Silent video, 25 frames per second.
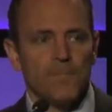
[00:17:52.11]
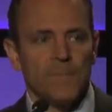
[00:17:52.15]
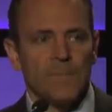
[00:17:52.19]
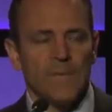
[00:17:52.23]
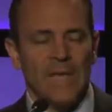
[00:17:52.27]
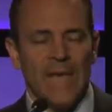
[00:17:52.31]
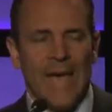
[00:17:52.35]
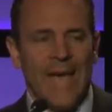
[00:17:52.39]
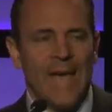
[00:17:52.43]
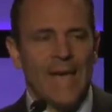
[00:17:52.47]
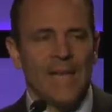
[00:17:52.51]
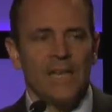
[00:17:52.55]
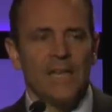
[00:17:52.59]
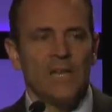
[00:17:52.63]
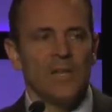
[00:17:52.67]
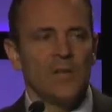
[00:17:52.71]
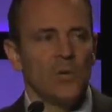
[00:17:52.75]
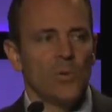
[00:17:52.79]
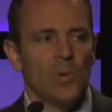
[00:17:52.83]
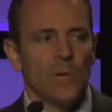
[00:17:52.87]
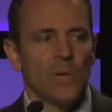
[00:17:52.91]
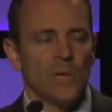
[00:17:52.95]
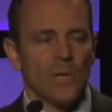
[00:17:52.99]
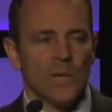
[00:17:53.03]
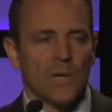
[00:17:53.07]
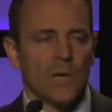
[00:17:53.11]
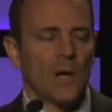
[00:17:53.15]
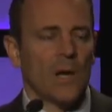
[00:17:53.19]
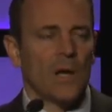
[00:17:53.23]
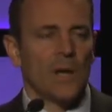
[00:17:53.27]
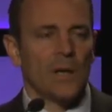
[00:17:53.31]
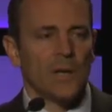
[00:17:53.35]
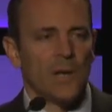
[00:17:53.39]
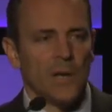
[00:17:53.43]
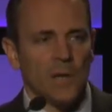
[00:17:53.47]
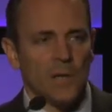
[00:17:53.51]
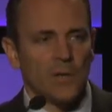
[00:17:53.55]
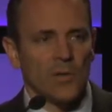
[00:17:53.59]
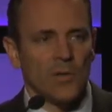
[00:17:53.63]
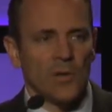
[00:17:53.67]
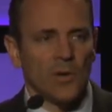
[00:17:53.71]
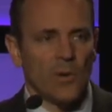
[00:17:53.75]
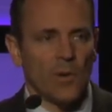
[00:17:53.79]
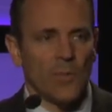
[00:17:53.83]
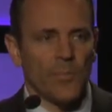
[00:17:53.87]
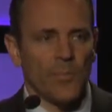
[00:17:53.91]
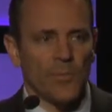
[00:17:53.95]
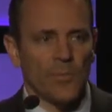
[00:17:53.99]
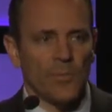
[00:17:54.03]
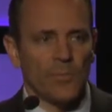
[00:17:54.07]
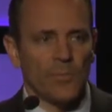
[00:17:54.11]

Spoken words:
you had to do it in continental Europe.